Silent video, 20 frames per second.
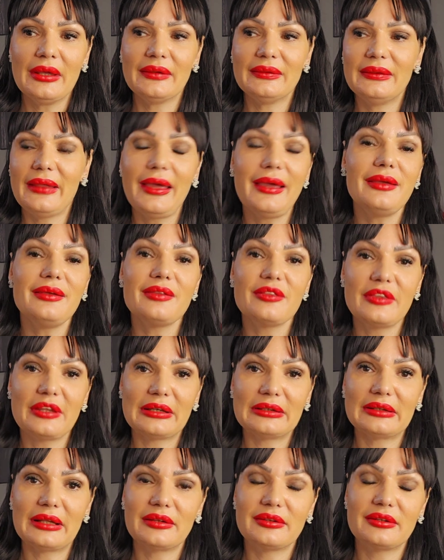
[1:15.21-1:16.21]
They
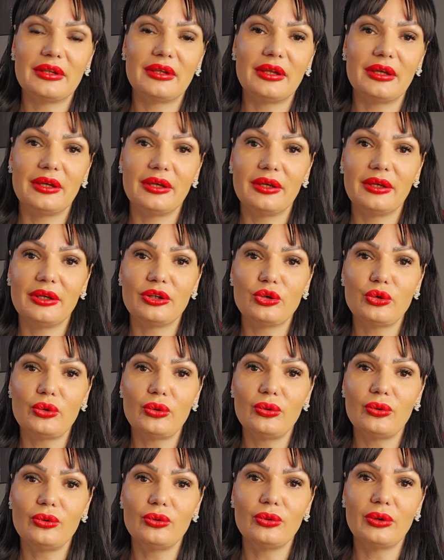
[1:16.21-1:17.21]
think that
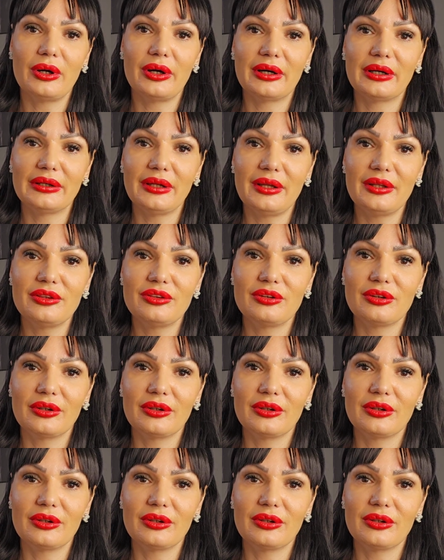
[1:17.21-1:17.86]
you are not,